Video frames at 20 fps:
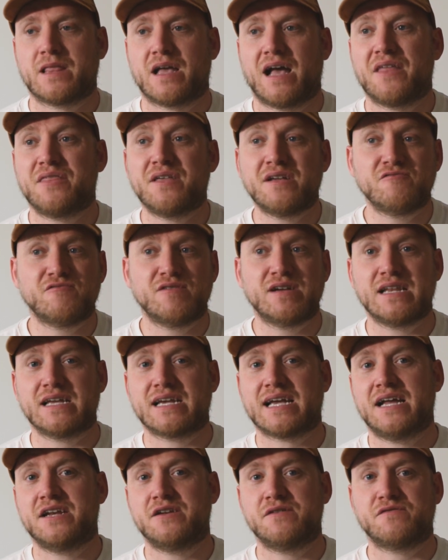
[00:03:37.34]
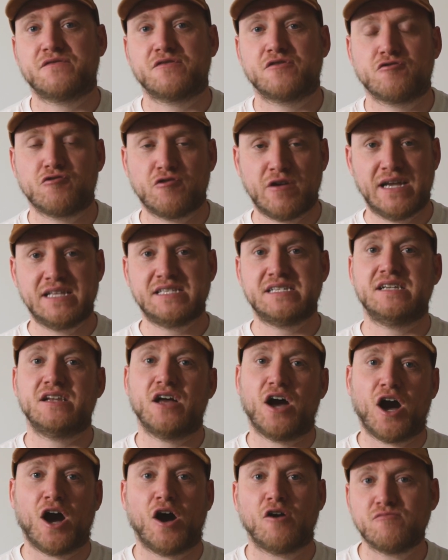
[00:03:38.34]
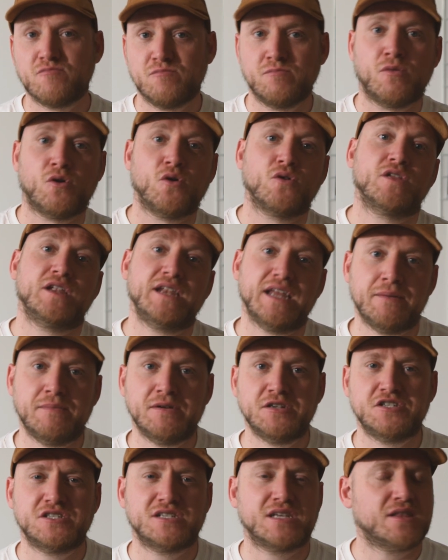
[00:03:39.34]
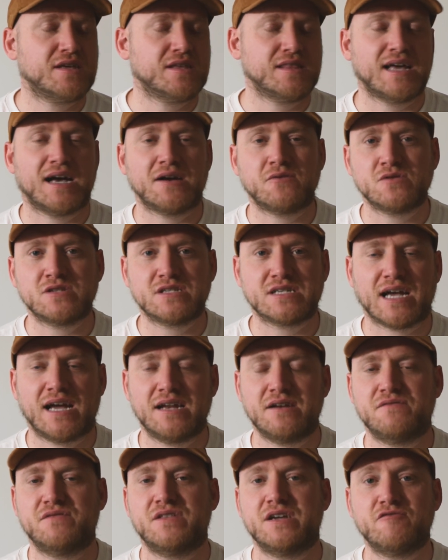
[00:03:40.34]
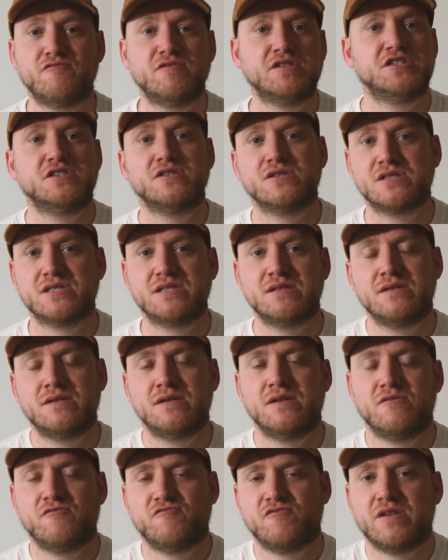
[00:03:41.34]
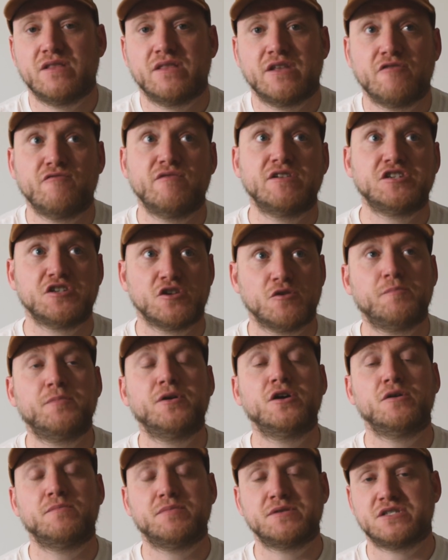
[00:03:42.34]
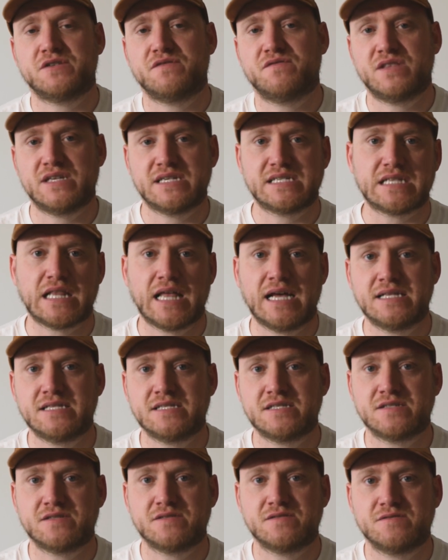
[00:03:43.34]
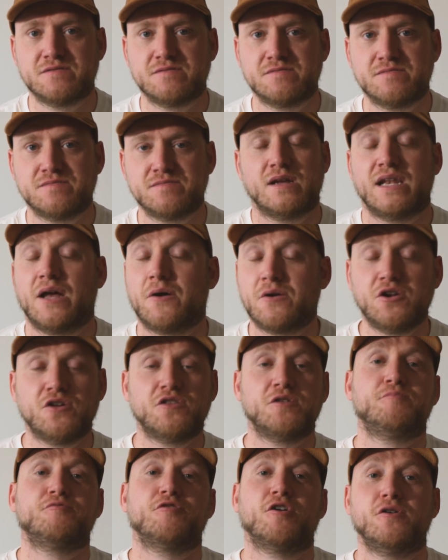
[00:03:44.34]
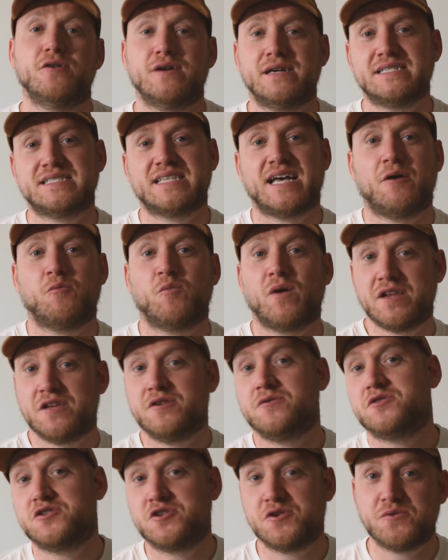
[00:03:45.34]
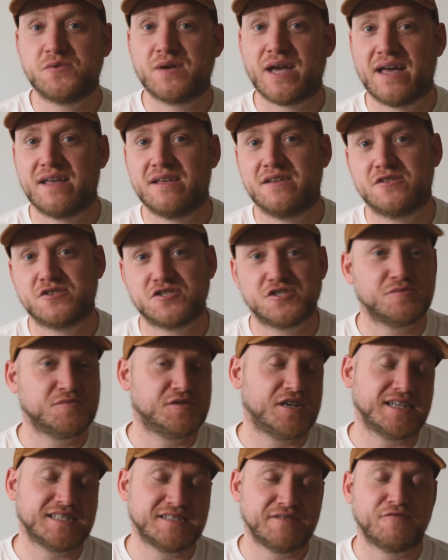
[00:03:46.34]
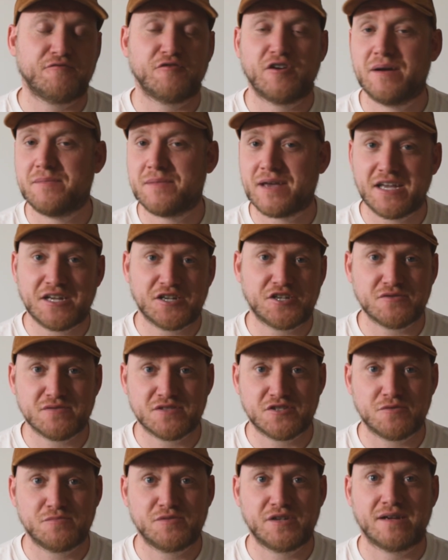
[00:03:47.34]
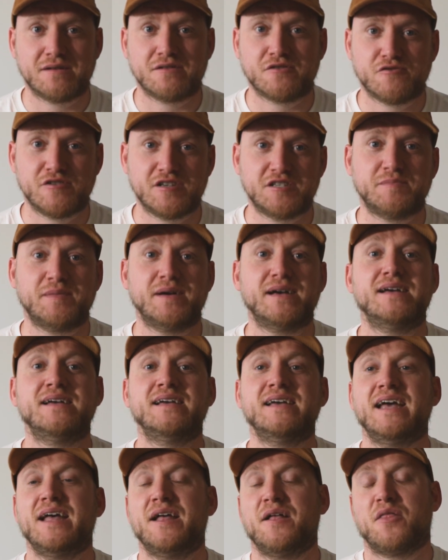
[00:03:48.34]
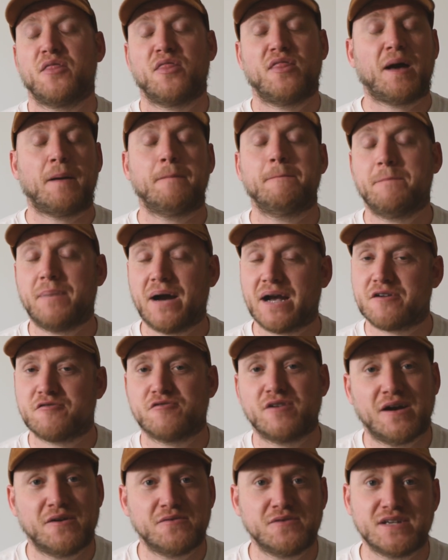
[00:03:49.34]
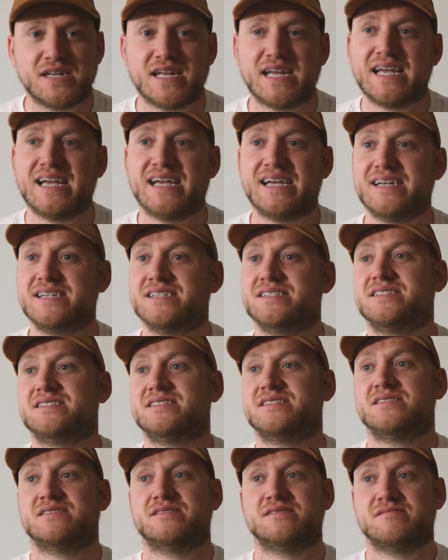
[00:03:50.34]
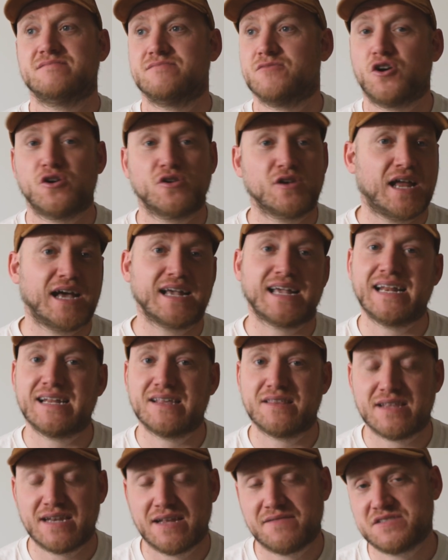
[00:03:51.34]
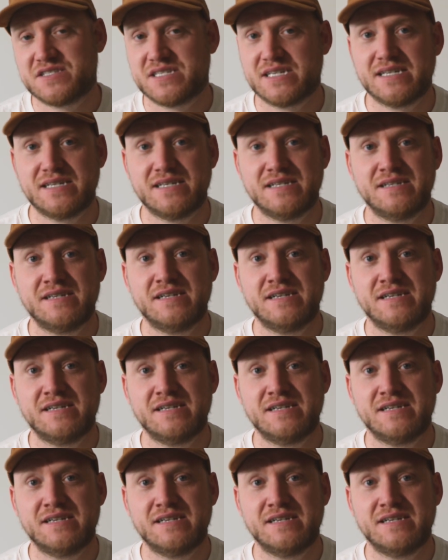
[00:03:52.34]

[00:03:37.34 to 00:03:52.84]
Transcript: I think really kind of creating art more than images. I think that was kind of the original purpose of this lens. Now, another pro is that when you do get your subject in frame, get your subject crispy, that background is unlike anything I've seen.